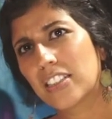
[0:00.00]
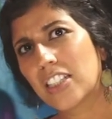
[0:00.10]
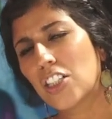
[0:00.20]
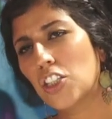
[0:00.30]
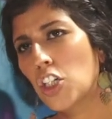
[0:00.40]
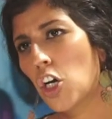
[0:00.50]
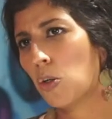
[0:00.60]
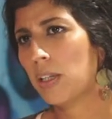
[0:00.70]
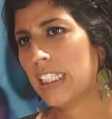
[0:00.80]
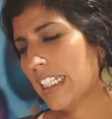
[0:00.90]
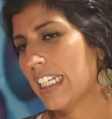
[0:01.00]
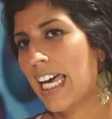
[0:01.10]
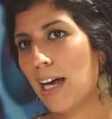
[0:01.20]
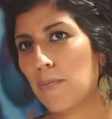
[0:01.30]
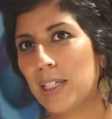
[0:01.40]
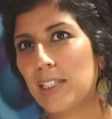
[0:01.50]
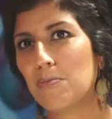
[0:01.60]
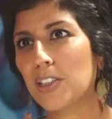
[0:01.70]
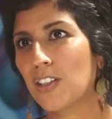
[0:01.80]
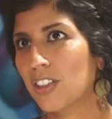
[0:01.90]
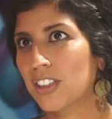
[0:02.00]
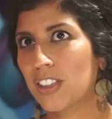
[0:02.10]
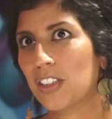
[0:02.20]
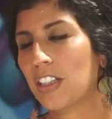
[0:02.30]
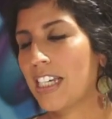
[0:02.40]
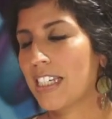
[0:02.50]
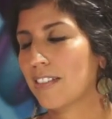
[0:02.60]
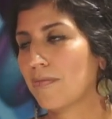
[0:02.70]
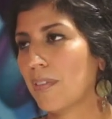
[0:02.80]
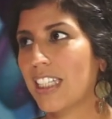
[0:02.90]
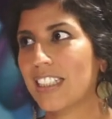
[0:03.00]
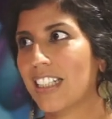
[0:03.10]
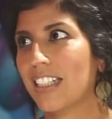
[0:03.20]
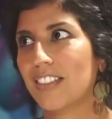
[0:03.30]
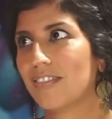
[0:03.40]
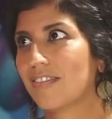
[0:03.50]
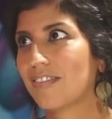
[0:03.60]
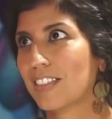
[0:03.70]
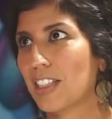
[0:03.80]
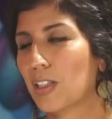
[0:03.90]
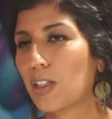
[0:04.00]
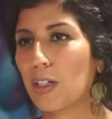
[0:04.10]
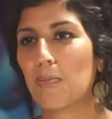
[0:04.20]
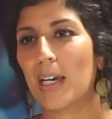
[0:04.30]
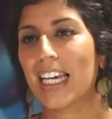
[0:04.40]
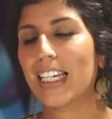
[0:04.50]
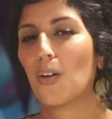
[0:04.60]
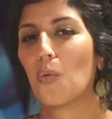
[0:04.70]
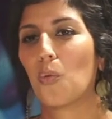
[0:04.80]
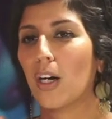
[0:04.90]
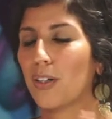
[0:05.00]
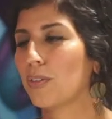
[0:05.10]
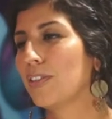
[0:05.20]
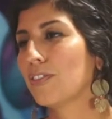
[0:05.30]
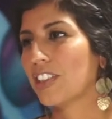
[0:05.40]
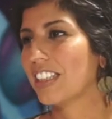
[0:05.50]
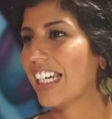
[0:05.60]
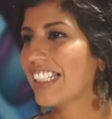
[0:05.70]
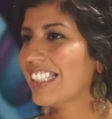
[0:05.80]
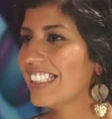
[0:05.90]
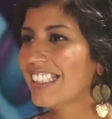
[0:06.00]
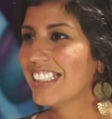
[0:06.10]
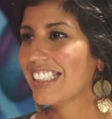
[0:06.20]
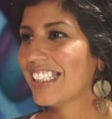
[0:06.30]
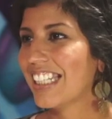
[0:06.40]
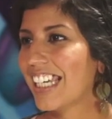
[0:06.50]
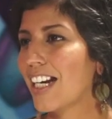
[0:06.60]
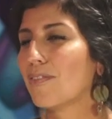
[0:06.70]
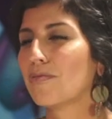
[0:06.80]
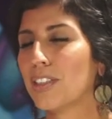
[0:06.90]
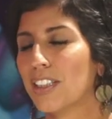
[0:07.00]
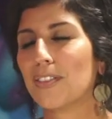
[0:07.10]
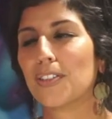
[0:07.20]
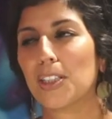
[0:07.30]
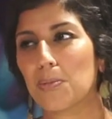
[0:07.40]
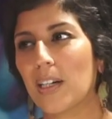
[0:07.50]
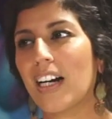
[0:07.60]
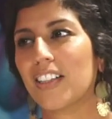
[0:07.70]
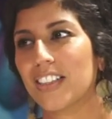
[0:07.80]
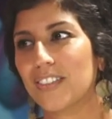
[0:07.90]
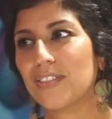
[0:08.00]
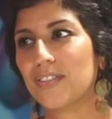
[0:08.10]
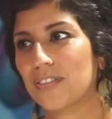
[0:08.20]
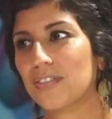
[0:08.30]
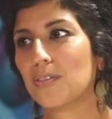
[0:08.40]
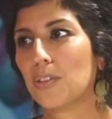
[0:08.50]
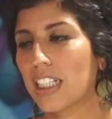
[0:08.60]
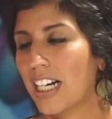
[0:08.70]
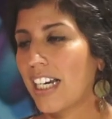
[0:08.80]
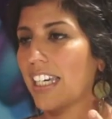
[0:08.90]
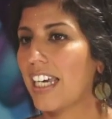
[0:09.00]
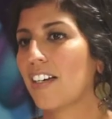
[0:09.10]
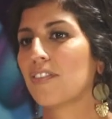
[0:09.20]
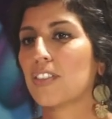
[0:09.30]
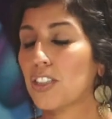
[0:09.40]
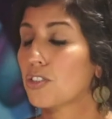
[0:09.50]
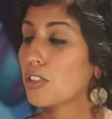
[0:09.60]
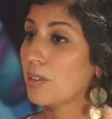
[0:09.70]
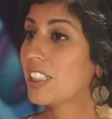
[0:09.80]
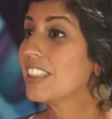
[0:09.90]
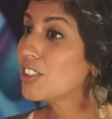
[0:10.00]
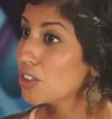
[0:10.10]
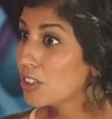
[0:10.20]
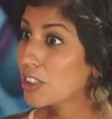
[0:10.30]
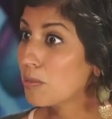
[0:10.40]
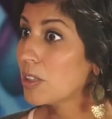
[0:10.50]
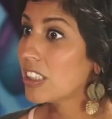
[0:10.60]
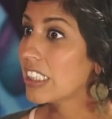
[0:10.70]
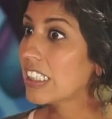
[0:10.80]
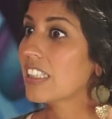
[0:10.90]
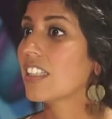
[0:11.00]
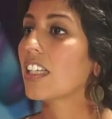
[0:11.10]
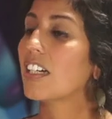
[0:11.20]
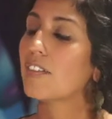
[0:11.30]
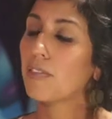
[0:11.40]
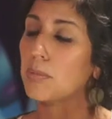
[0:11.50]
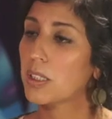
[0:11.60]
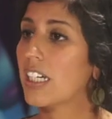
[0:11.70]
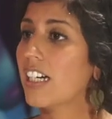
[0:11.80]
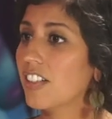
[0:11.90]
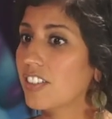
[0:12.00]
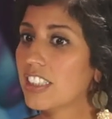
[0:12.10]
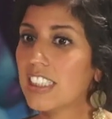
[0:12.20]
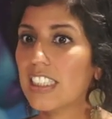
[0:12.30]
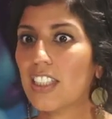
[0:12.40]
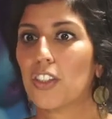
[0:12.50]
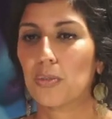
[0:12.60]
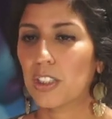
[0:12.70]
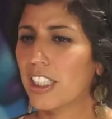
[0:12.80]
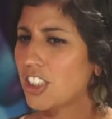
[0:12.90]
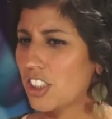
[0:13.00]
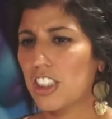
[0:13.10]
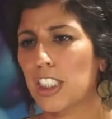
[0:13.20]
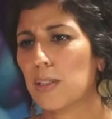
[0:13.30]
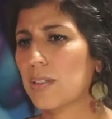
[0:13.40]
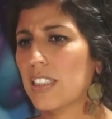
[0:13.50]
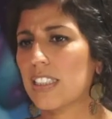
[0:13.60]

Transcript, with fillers: knowing it happened, but also, like, man, I look back at what we've created, and I'm really, really proud of what I have contributed to the community, the love I've put out, the relationships